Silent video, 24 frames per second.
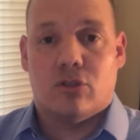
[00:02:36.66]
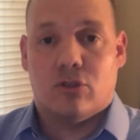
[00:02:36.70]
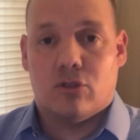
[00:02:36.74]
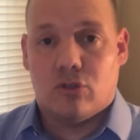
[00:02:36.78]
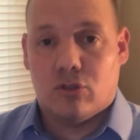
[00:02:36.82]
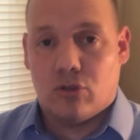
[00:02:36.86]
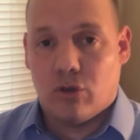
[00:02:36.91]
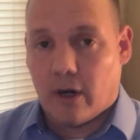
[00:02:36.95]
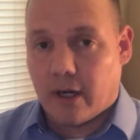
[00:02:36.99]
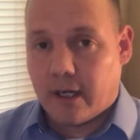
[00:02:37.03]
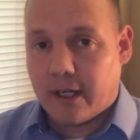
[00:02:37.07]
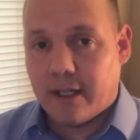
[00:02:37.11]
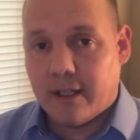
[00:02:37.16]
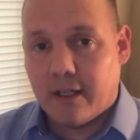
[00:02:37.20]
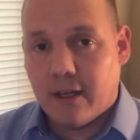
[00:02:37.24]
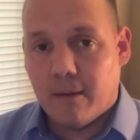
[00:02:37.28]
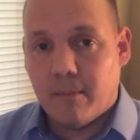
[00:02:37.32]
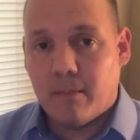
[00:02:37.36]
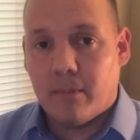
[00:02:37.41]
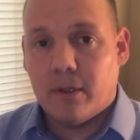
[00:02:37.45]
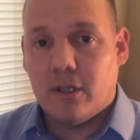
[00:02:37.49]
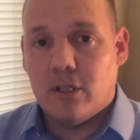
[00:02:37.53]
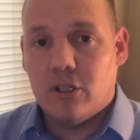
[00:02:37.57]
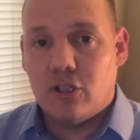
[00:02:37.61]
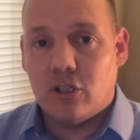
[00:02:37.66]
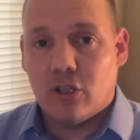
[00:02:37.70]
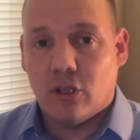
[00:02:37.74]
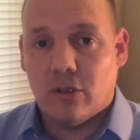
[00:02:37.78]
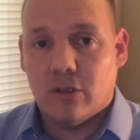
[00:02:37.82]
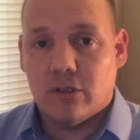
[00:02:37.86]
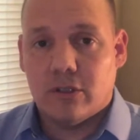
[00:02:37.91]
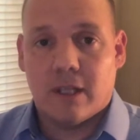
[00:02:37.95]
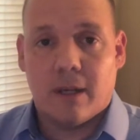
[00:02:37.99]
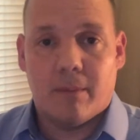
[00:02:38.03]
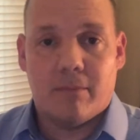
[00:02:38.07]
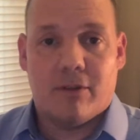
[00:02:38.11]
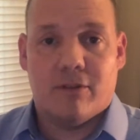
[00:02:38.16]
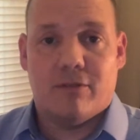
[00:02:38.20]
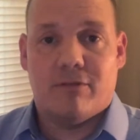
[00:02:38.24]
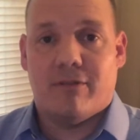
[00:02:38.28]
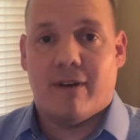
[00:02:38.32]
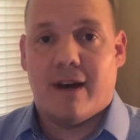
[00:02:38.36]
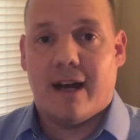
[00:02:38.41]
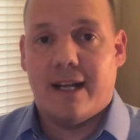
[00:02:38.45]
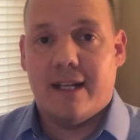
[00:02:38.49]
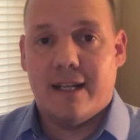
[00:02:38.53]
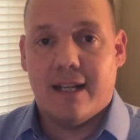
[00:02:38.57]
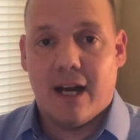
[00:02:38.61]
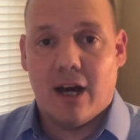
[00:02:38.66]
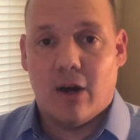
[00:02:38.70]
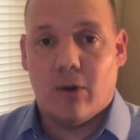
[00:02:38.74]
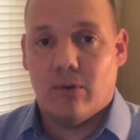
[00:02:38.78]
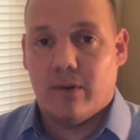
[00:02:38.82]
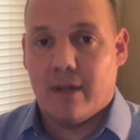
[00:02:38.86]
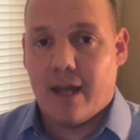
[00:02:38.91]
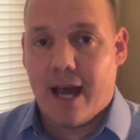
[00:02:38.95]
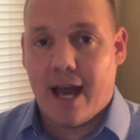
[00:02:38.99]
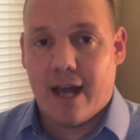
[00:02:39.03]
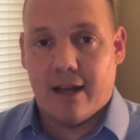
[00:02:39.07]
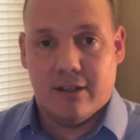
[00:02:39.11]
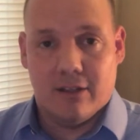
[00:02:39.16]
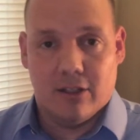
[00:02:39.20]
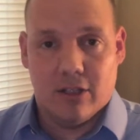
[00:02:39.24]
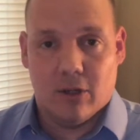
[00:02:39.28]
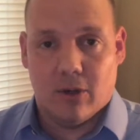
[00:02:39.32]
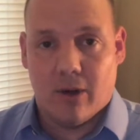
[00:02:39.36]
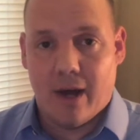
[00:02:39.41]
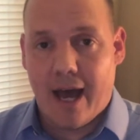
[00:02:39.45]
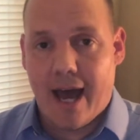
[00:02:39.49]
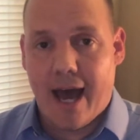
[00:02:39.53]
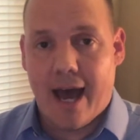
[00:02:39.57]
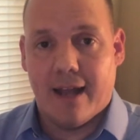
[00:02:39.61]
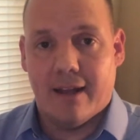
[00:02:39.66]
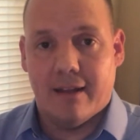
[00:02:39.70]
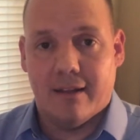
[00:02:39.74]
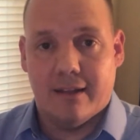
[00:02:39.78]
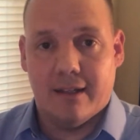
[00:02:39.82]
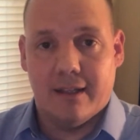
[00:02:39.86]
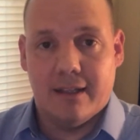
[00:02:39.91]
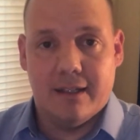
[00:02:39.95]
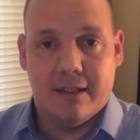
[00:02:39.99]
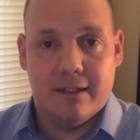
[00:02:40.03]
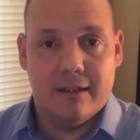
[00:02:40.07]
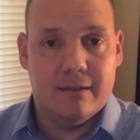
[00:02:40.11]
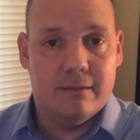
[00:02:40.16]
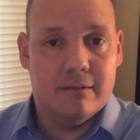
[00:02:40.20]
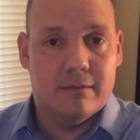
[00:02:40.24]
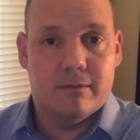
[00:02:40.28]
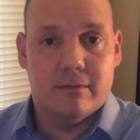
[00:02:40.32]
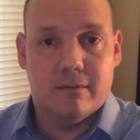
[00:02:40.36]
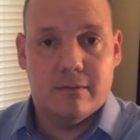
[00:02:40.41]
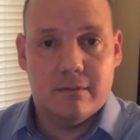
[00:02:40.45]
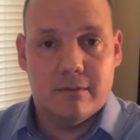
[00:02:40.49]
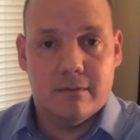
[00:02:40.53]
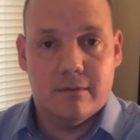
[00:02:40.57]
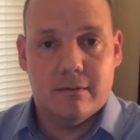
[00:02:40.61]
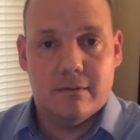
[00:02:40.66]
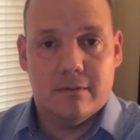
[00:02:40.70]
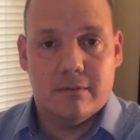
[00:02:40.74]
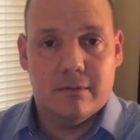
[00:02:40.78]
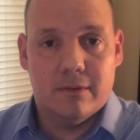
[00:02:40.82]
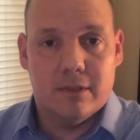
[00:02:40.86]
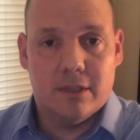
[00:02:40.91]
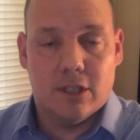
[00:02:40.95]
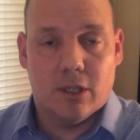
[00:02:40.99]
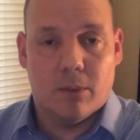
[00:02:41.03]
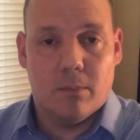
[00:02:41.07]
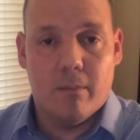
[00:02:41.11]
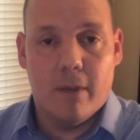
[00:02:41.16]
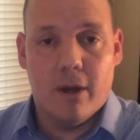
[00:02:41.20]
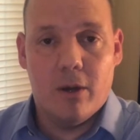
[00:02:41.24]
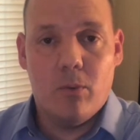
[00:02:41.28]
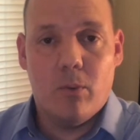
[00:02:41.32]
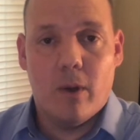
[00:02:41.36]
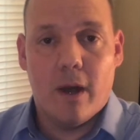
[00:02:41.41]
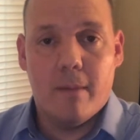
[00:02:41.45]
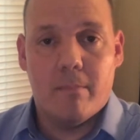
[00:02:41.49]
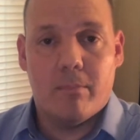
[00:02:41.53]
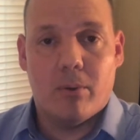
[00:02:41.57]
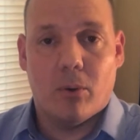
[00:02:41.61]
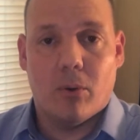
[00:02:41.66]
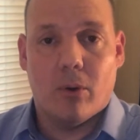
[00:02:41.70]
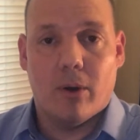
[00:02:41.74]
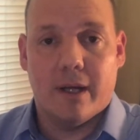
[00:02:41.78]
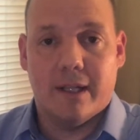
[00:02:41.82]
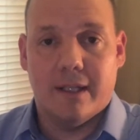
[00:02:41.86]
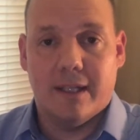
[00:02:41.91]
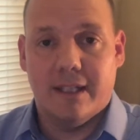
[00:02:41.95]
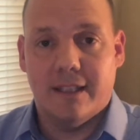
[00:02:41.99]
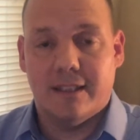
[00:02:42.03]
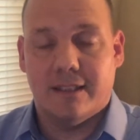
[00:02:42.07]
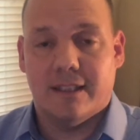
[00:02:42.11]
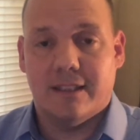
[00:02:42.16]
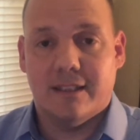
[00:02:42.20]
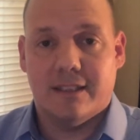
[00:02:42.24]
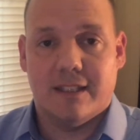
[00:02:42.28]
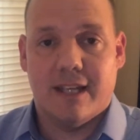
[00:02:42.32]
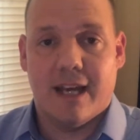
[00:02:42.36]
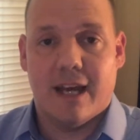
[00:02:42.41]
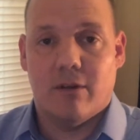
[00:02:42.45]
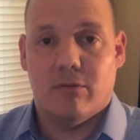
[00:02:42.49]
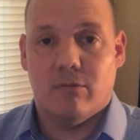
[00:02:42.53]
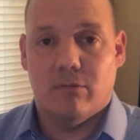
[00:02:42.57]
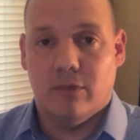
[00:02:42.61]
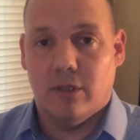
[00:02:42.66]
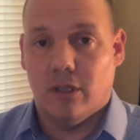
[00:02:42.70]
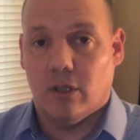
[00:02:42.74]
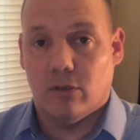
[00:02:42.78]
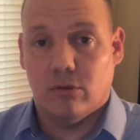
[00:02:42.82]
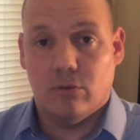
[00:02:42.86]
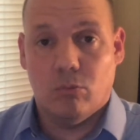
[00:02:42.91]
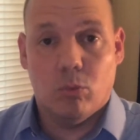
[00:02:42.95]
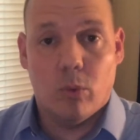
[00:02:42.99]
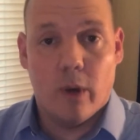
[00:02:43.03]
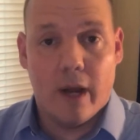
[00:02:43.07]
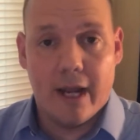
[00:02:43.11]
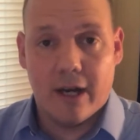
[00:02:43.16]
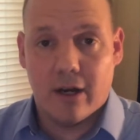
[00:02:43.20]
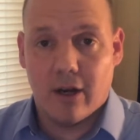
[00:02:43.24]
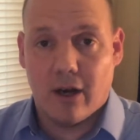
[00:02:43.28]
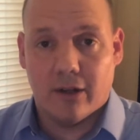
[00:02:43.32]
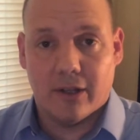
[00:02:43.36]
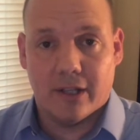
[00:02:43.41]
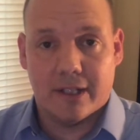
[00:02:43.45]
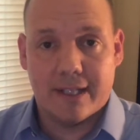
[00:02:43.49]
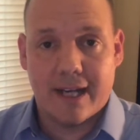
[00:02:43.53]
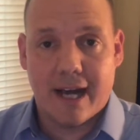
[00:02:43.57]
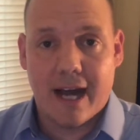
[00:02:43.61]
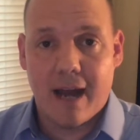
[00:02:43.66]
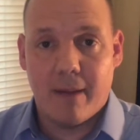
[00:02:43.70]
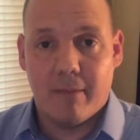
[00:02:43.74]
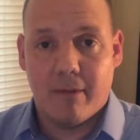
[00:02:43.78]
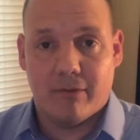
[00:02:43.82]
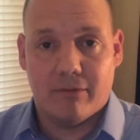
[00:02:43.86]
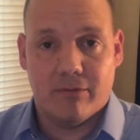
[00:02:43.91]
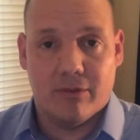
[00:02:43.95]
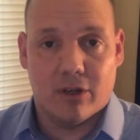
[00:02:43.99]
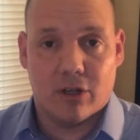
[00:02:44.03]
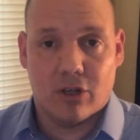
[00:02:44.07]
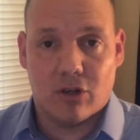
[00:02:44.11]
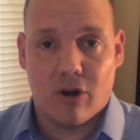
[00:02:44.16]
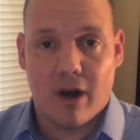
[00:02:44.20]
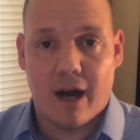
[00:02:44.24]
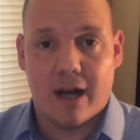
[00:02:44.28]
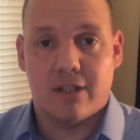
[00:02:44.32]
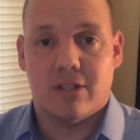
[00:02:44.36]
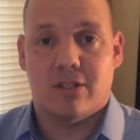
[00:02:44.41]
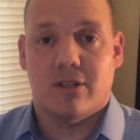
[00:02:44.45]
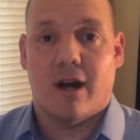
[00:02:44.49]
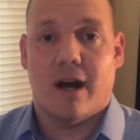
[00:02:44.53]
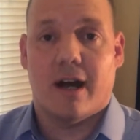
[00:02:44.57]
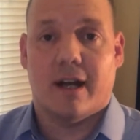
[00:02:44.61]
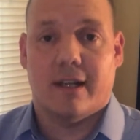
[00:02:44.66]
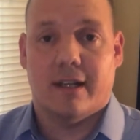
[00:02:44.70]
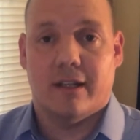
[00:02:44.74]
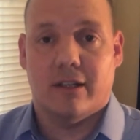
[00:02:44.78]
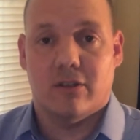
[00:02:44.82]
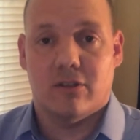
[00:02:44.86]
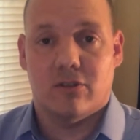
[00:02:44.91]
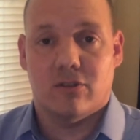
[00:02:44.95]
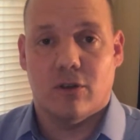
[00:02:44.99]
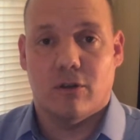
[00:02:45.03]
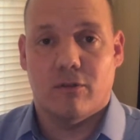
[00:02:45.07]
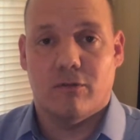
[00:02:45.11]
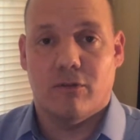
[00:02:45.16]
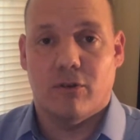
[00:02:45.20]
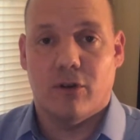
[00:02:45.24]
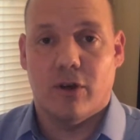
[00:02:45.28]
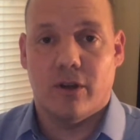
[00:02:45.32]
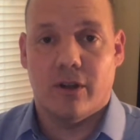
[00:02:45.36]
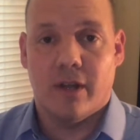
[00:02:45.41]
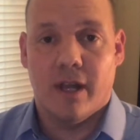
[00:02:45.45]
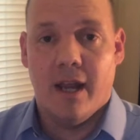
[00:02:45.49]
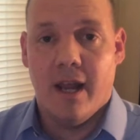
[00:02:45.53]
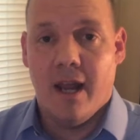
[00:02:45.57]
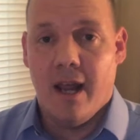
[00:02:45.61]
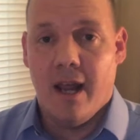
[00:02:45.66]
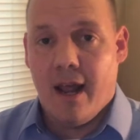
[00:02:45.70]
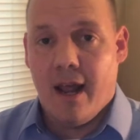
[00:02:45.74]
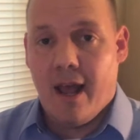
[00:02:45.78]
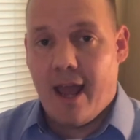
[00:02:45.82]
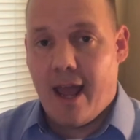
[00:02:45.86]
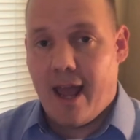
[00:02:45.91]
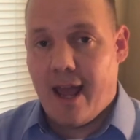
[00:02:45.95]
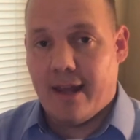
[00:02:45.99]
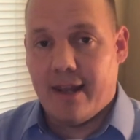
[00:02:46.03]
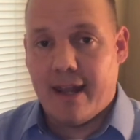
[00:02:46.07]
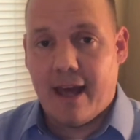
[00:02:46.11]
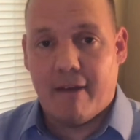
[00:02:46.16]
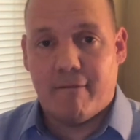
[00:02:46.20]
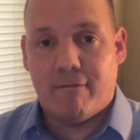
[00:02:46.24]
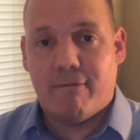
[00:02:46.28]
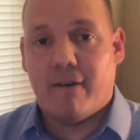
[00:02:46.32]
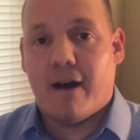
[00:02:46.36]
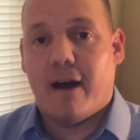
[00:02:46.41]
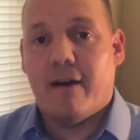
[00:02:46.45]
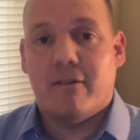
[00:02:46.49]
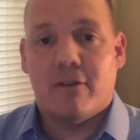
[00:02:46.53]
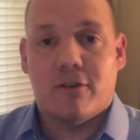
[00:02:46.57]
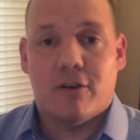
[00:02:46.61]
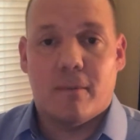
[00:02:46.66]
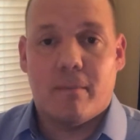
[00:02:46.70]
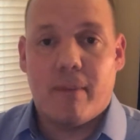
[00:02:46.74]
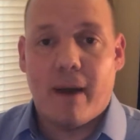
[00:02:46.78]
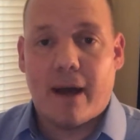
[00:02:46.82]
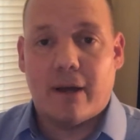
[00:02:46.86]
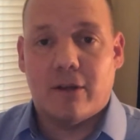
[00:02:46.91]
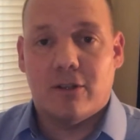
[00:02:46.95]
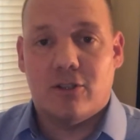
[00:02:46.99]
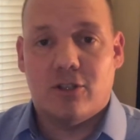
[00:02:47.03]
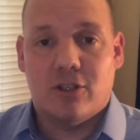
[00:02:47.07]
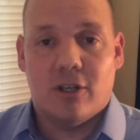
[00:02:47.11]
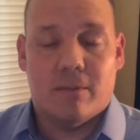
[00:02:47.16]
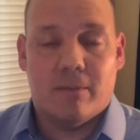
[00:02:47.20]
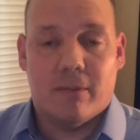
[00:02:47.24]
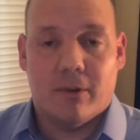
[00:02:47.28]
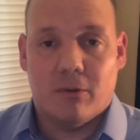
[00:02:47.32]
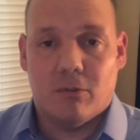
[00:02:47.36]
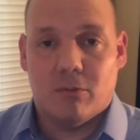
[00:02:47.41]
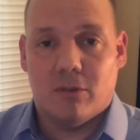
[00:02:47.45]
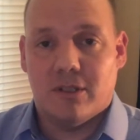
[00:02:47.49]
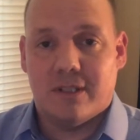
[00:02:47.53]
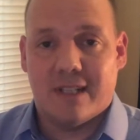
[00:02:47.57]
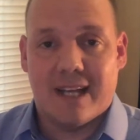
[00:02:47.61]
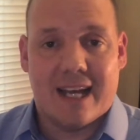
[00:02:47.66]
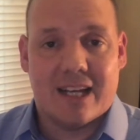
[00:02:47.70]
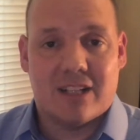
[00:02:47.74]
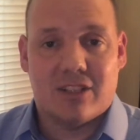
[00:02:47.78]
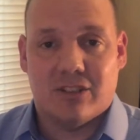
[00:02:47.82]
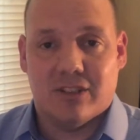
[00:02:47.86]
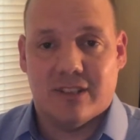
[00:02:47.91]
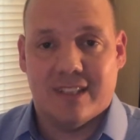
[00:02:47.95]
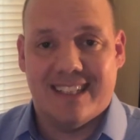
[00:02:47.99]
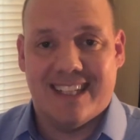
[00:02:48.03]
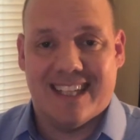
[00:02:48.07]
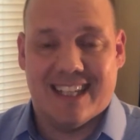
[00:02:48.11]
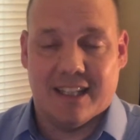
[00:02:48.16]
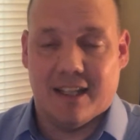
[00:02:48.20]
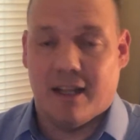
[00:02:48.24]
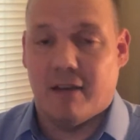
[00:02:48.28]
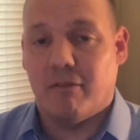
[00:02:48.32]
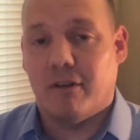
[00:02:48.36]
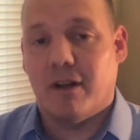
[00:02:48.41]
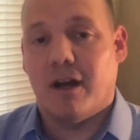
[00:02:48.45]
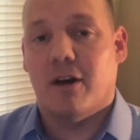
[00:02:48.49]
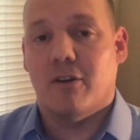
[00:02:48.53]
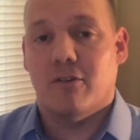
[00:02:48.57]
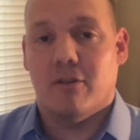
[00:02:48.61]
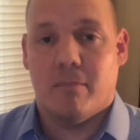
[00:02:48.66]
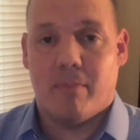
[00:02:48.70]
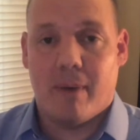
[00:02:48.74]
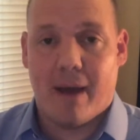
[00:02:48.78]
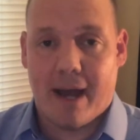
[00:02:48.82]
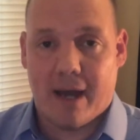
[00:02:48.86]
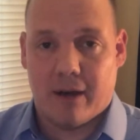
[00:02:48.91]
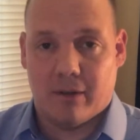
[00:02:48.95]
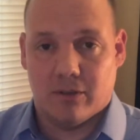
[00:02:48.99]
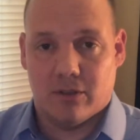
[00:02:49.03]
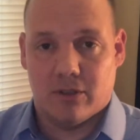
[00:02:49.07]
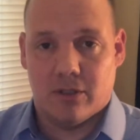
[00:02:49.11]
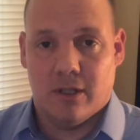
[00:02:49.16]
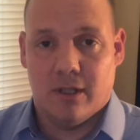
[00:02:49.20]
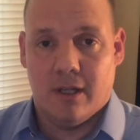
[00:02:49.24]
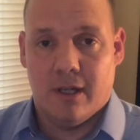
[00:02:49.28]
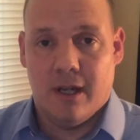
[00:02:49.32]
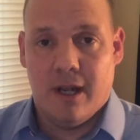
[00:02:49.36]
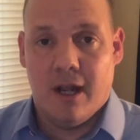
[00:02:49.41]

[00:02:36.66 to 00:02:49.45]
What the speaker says: Trucking company shows up to find out that at the midway point, these things get weighed all the time if they're cross-docking or so forth, and that 500-pound shipment was actually 1,100 pounds.